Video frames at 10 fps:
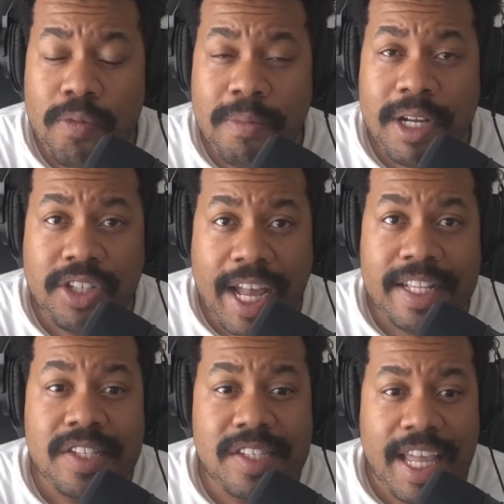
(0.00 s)
much
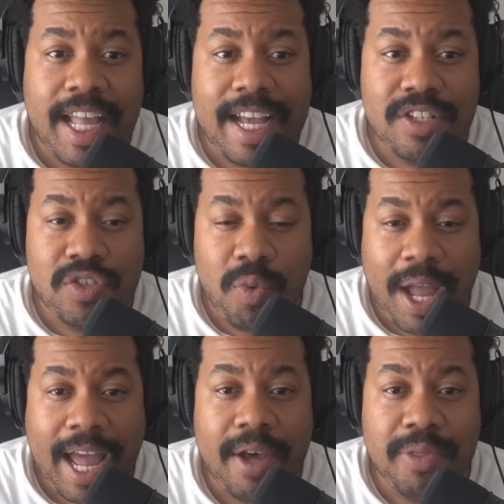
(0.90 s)
at stake as to
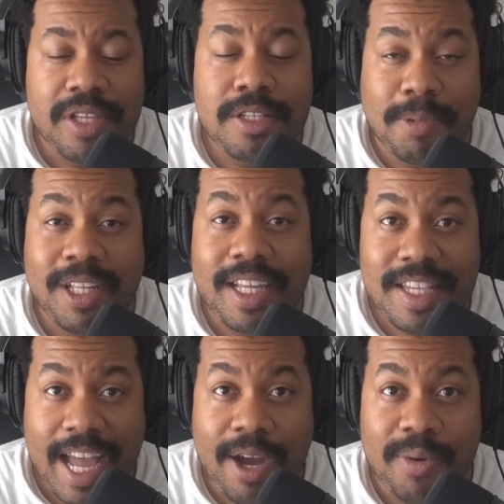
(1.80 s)
how this
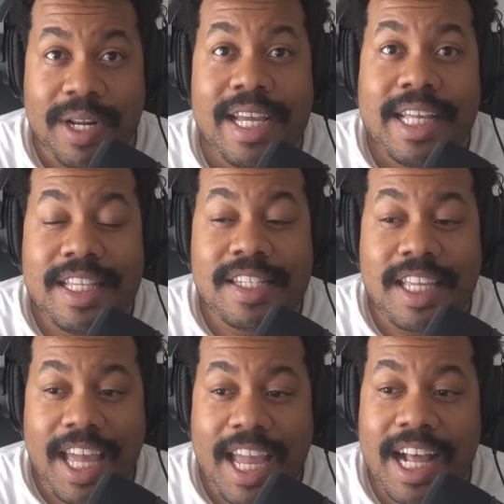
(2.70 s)
plays out. This
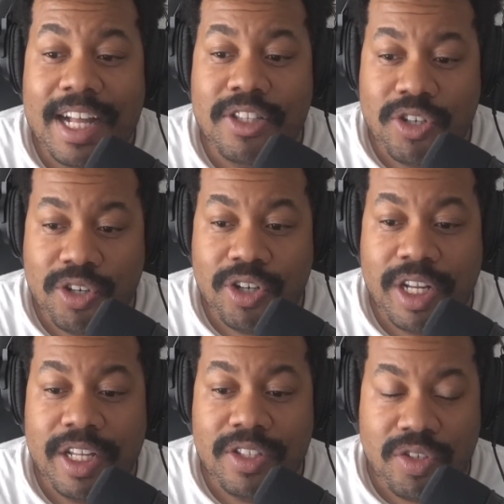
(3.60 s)
cannot turn
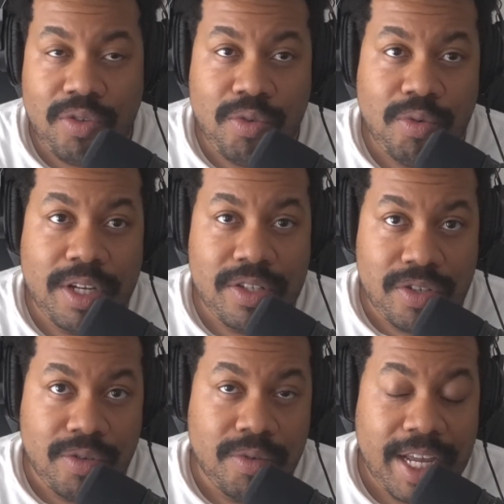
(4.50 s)
into a
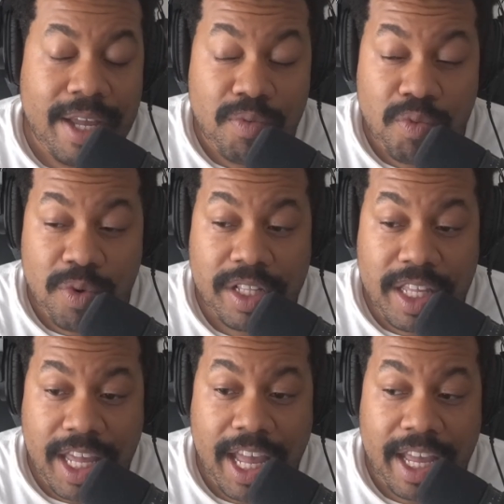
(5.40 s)
zoo. It
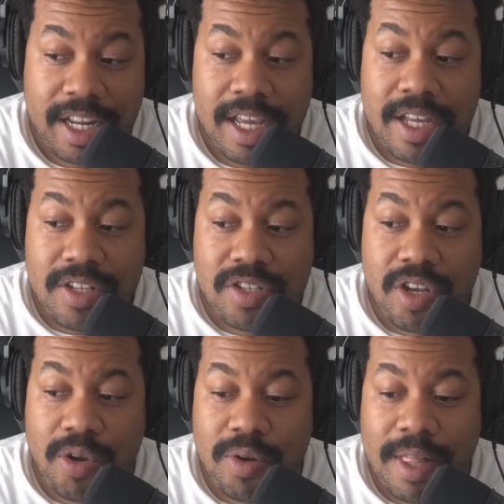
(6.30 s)
really can.
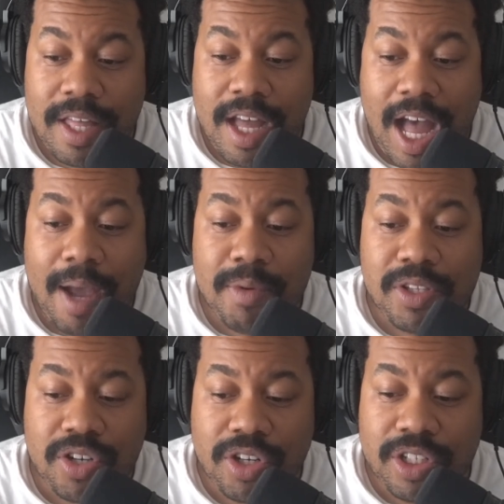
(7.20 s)
So I would
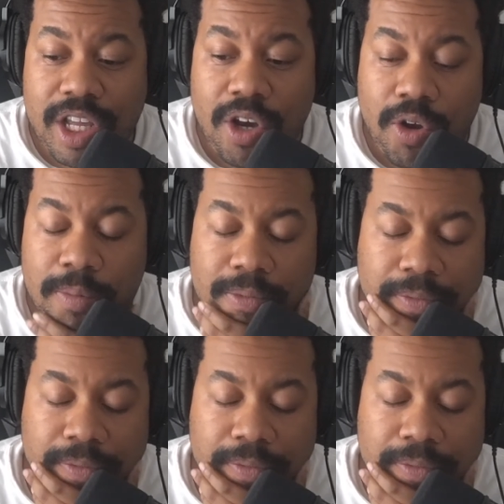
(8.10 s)
certainly hope,